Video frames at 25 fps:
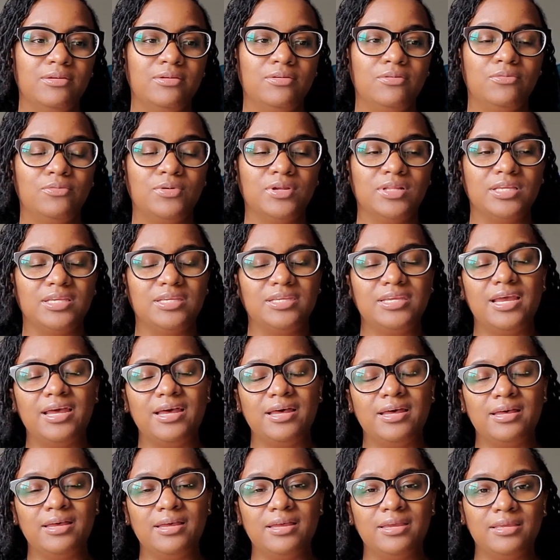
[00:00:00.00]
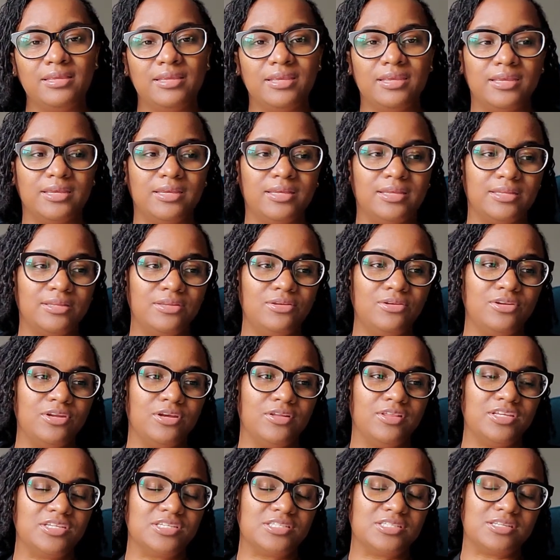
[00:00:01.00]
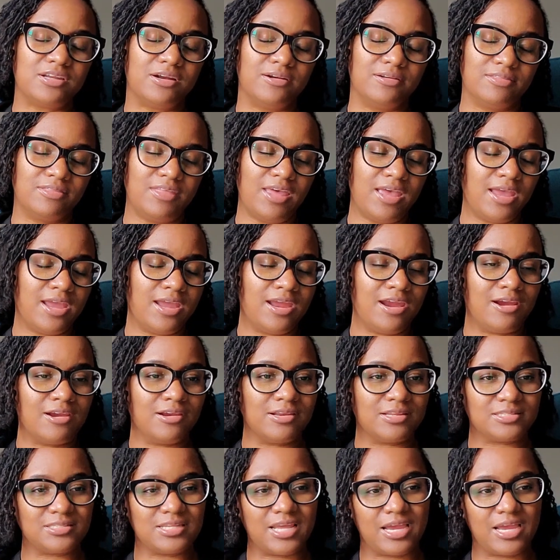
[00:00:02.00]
really young and, you know, they just aren't there and it's